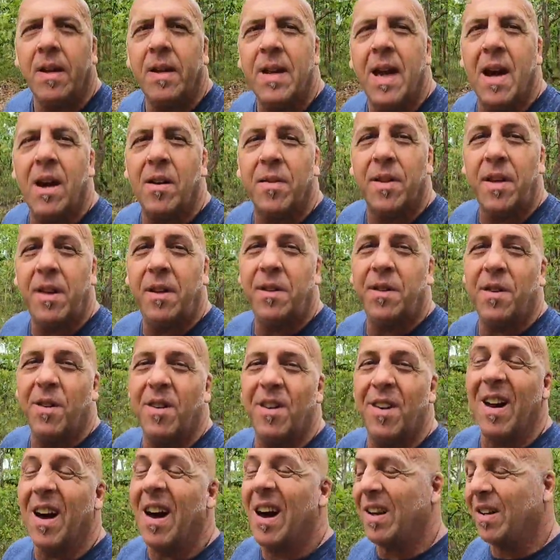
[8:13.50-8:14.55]
Now, these
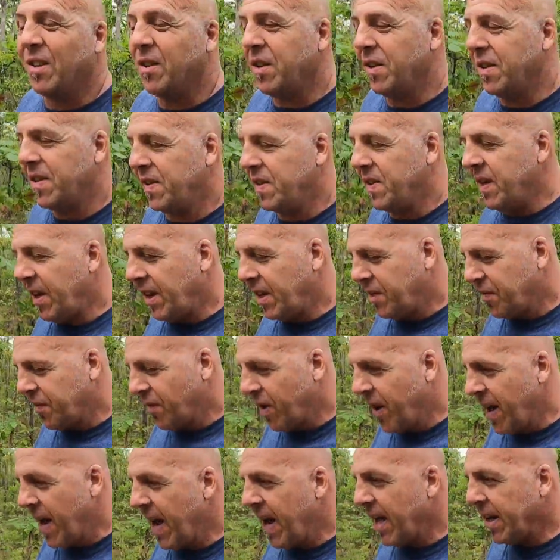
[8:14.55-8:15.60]
are not good snakes
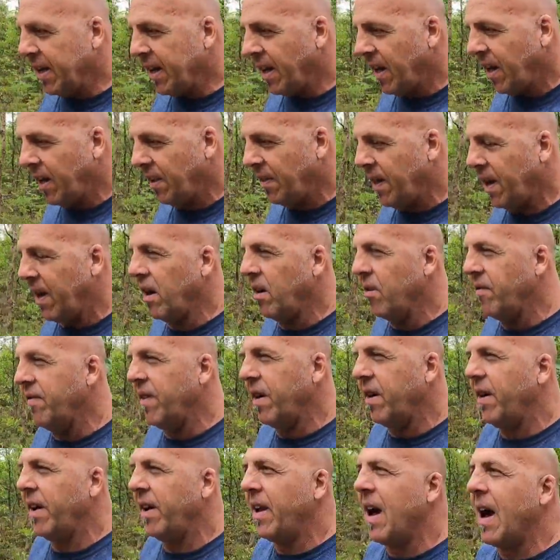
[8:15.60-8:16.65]
for handling. They are
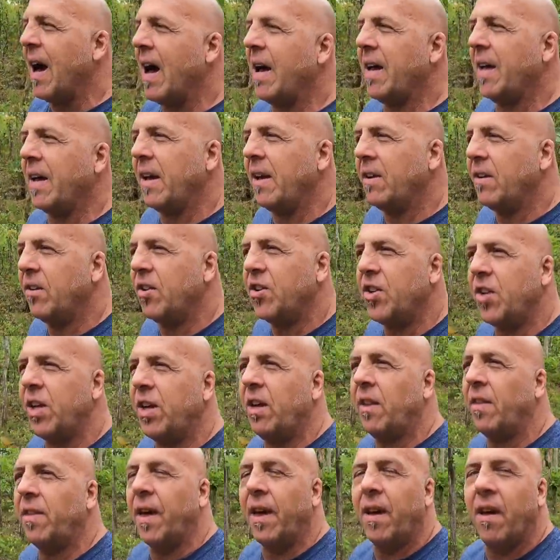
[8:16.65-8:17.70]
very high
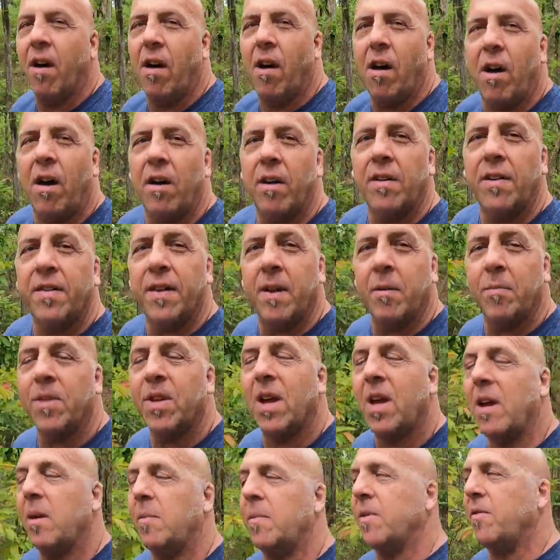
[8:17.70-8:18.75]
energy. They are
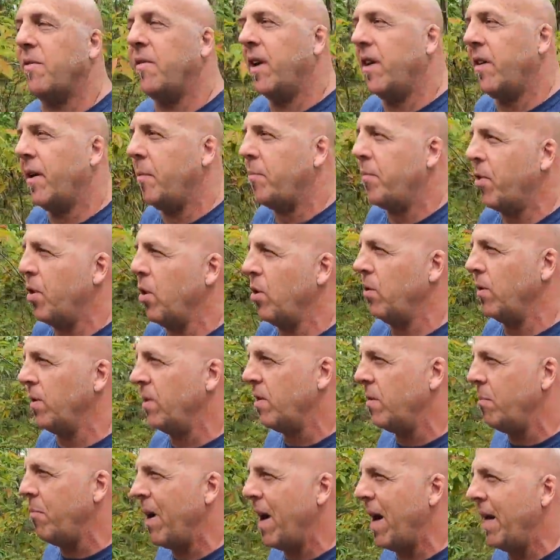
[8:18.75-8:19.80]
sometimes very prone
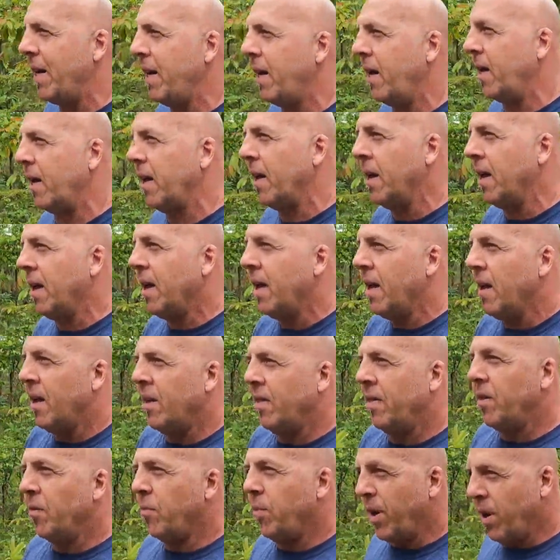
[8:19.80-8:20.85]
to biting.
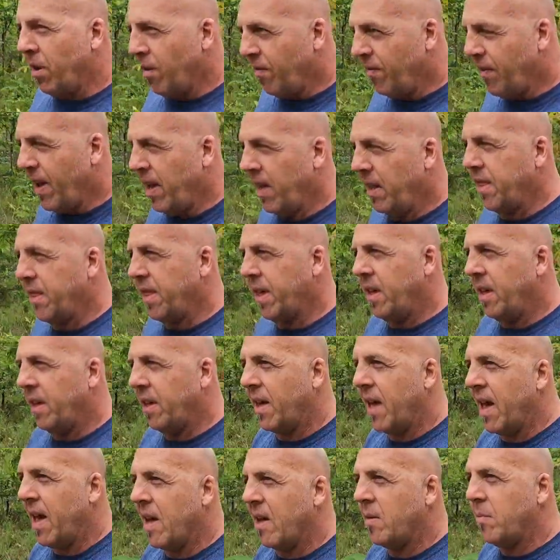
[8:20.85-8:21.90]
The rear fang thing
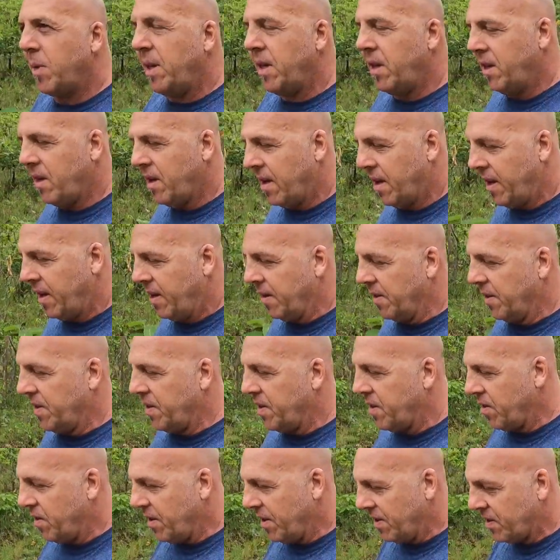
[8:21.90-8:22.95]
can be a
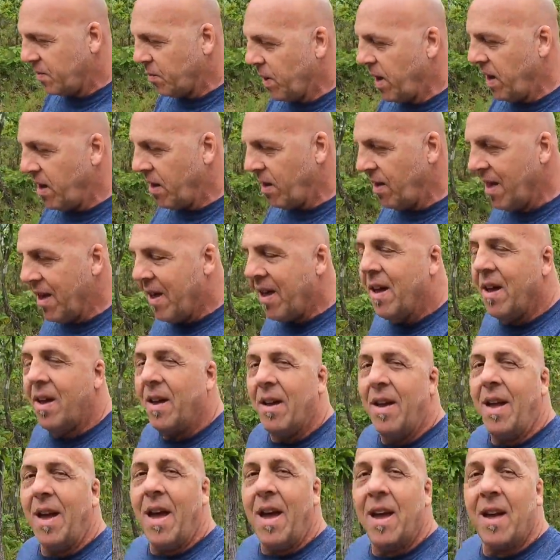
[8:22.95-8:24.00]
concern as well.
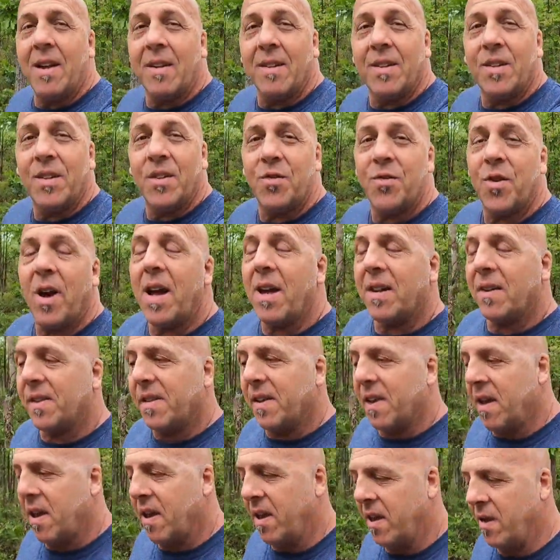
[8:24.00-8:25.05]
And
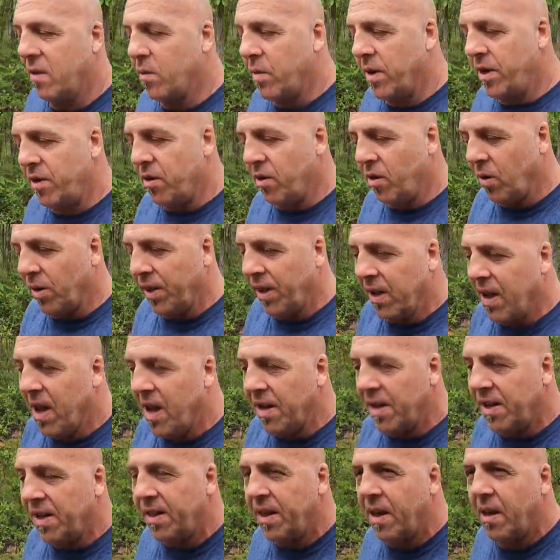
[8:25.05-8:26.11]
stress, when you're holding
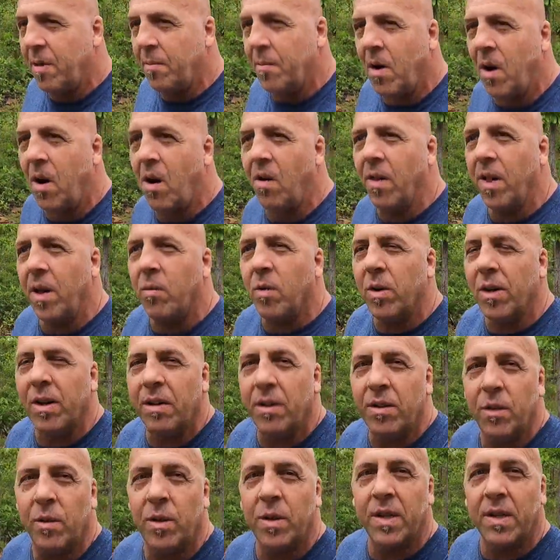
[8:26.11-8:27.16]
on to them, all they want to
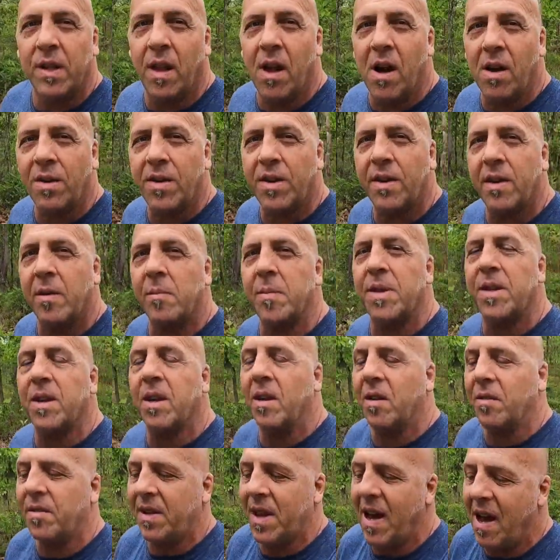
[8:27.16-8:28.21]
do is launch
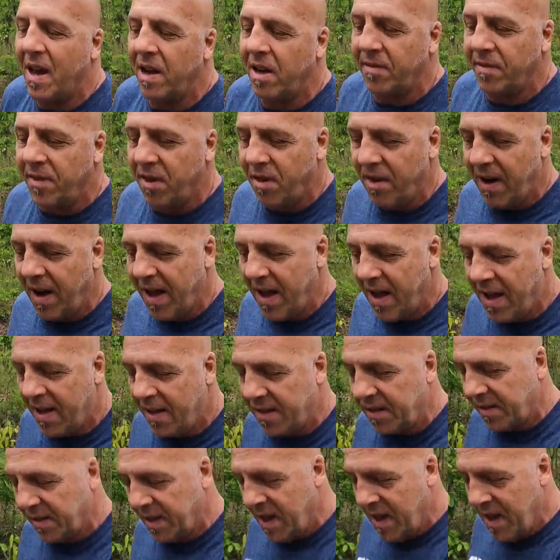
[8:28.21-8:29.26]
themselves out of your
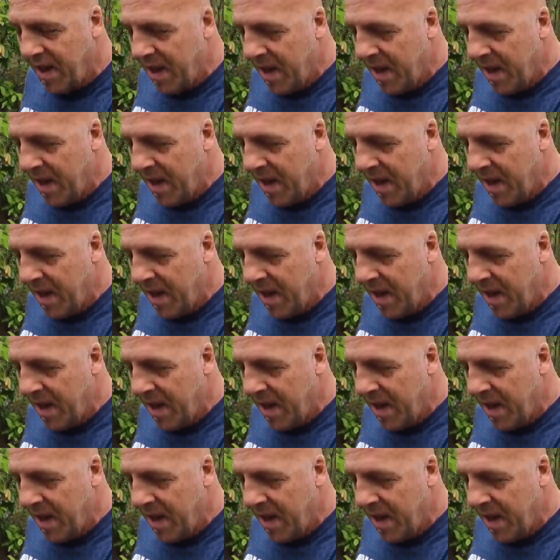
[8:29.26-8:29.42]
hands.